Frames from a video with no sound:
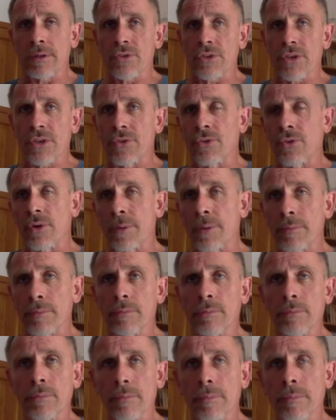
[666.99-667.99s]
generally
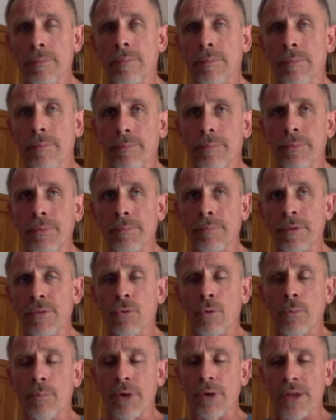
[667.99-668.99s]

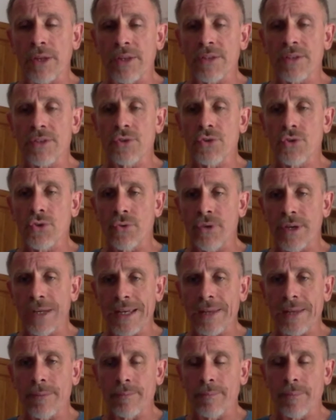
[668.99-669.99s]
before pregnancy,
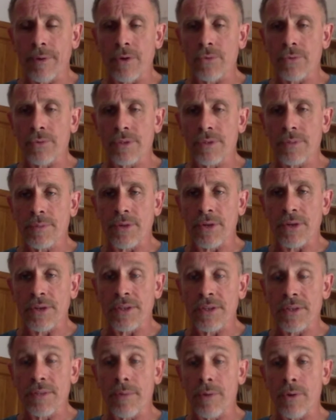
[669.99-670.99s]
during, and
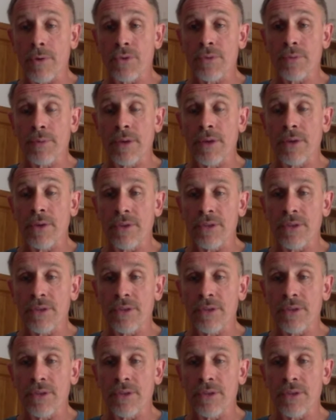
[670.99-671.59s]
post-pregnancy, post-birth.